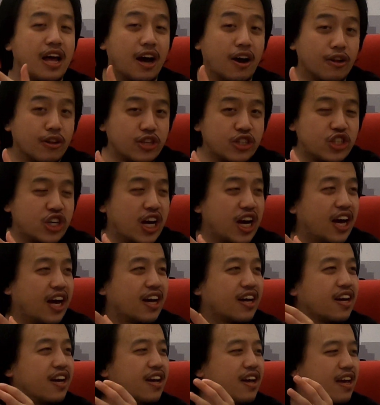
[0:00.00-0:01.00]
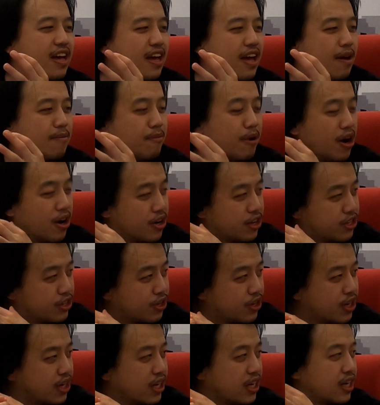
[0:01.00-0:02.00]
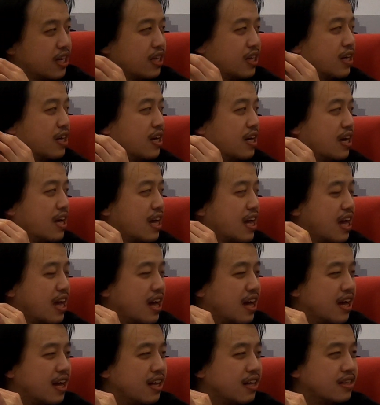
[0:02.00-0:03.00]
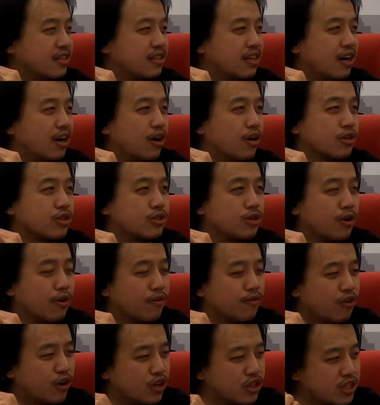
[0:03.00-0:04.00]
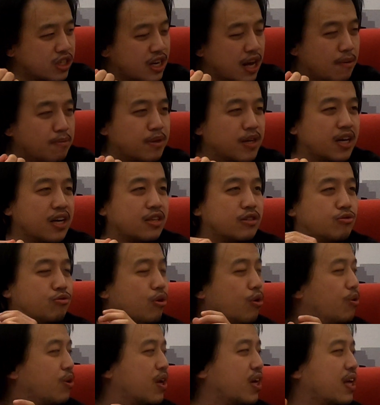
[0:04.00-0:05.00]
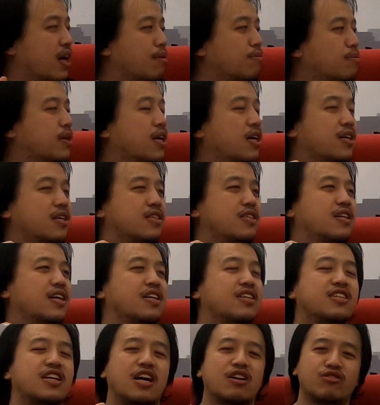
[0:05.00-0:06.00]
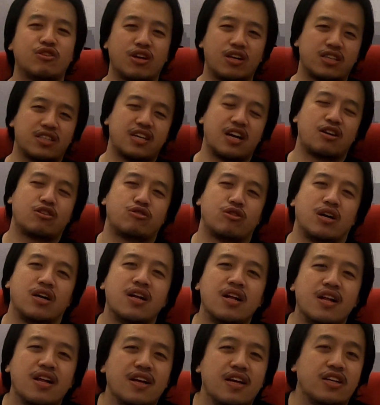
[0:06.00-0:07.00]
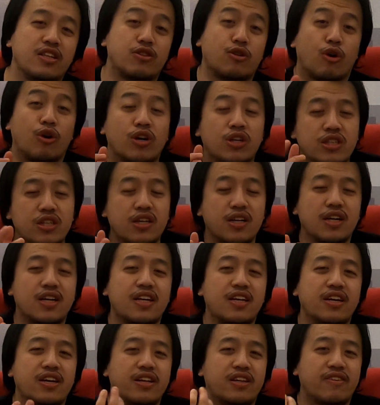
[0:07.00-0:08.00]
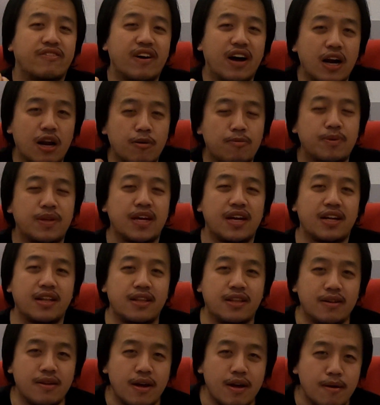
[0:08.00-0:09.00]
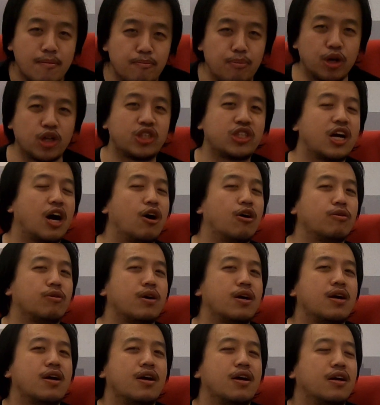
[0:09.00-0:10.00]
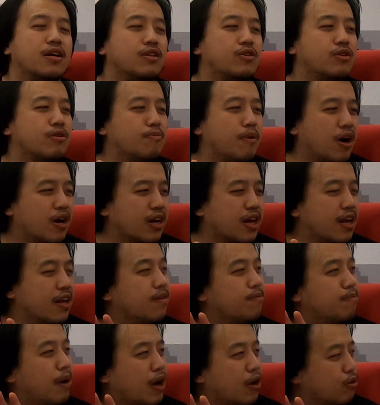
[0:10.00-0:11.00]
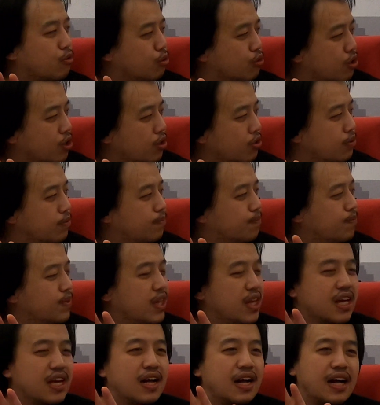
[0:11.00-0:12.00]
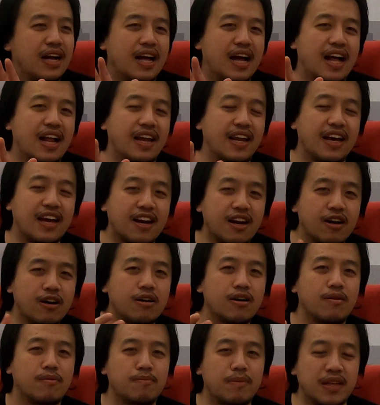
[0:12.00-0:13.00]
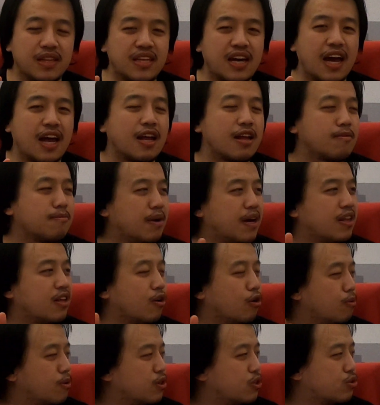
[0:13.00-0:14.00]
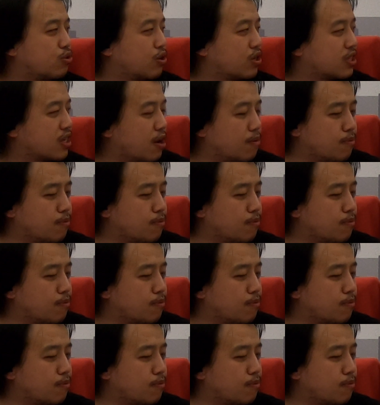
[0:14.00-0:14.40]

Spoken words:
health check, monitoring, and also version updates, rolling updates, etc., etc. It's originally developed and pushed out to the market by Google and later maintained by the open source